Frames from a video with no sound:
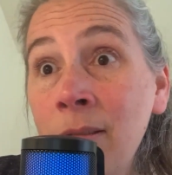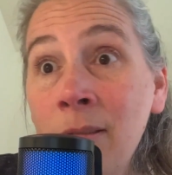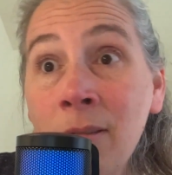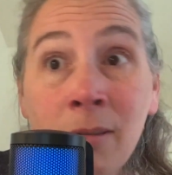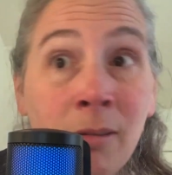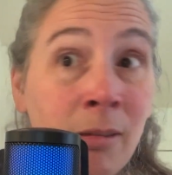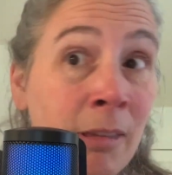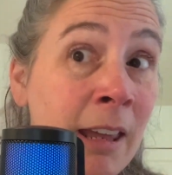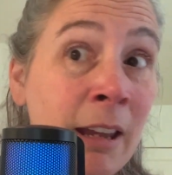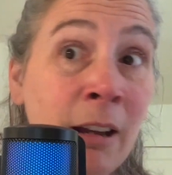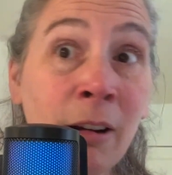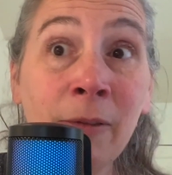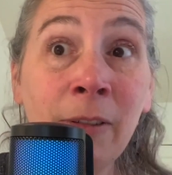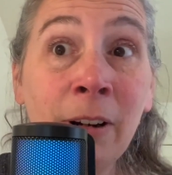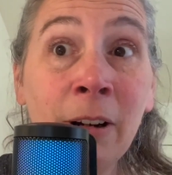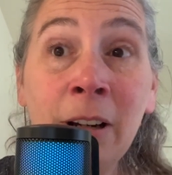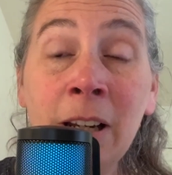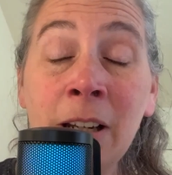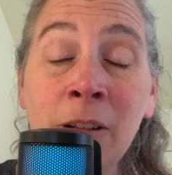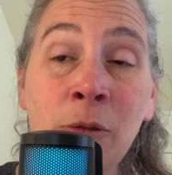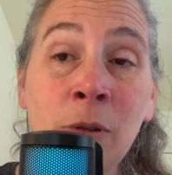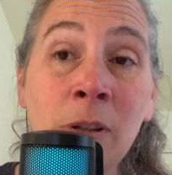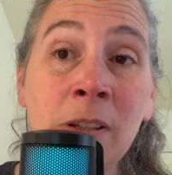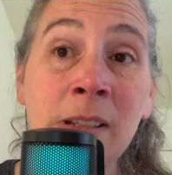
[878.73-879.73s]
they are very
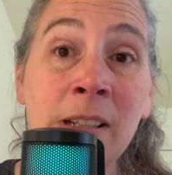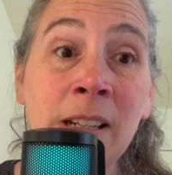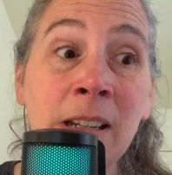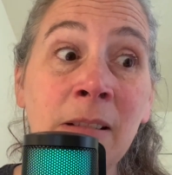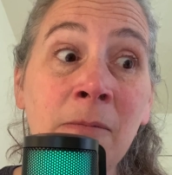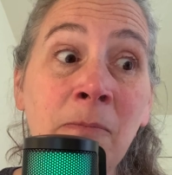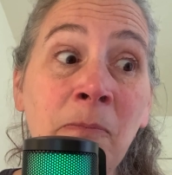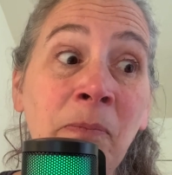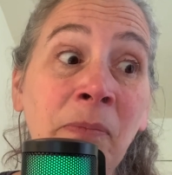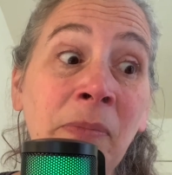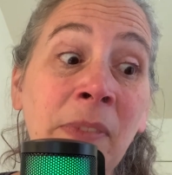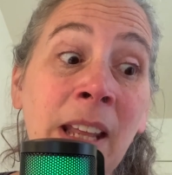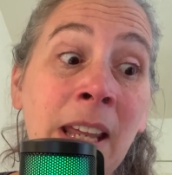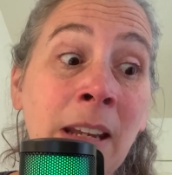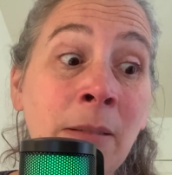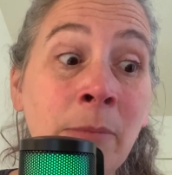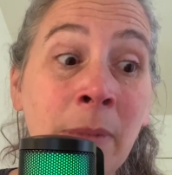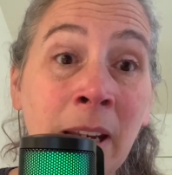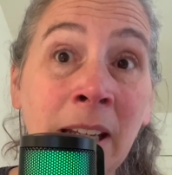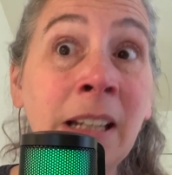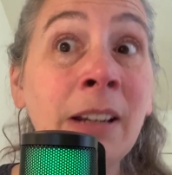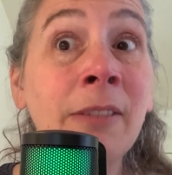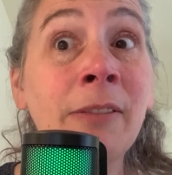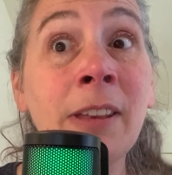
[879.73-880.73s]
interested, and
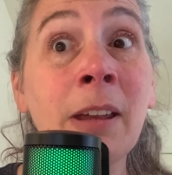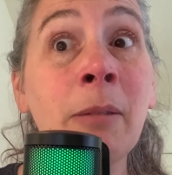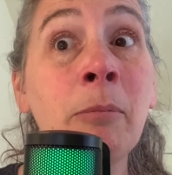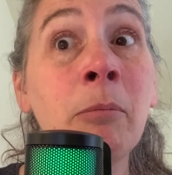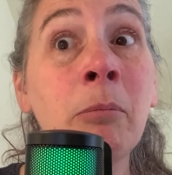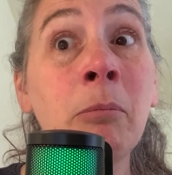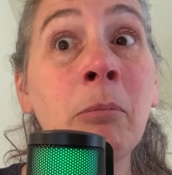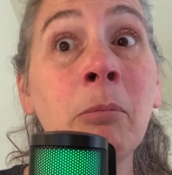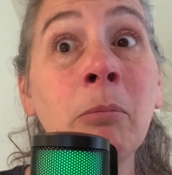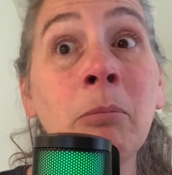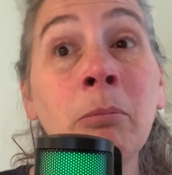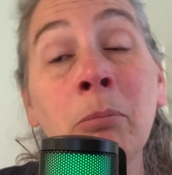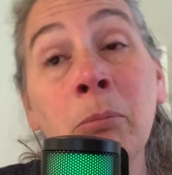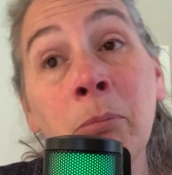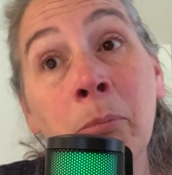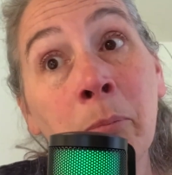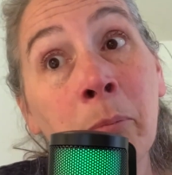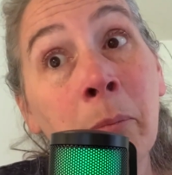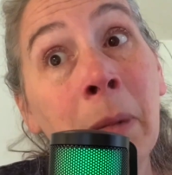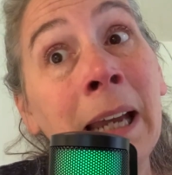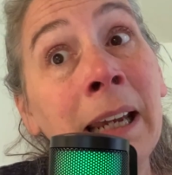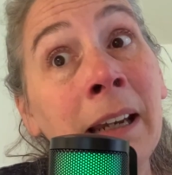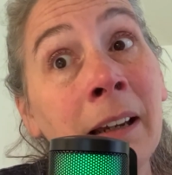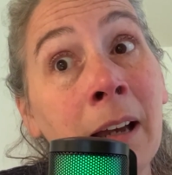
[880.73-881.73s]
many of them
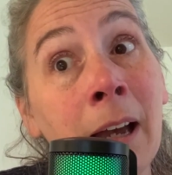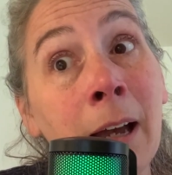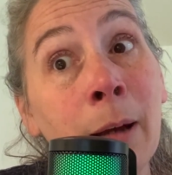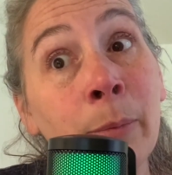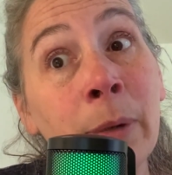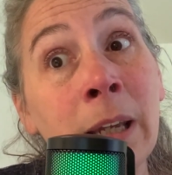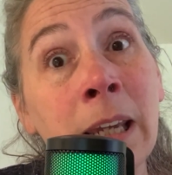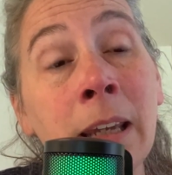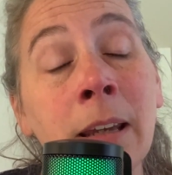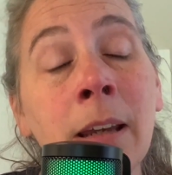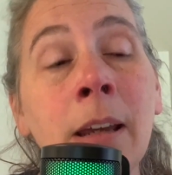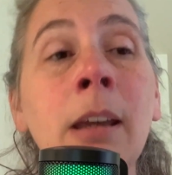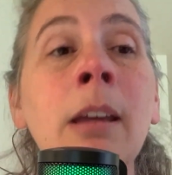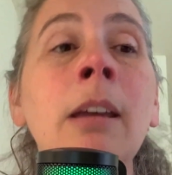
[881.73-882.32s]
buy a copy.